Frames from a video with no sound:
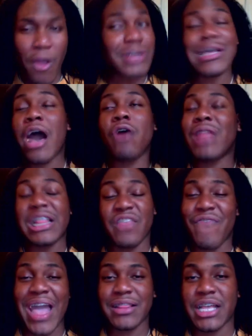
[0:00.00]
I don't like the
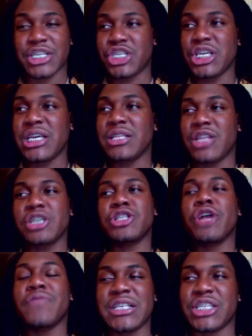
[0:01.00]
fact that there are
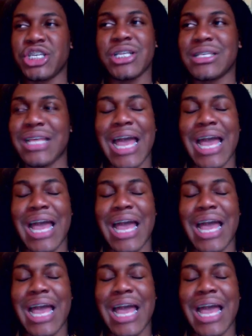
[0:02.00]
certain things that she does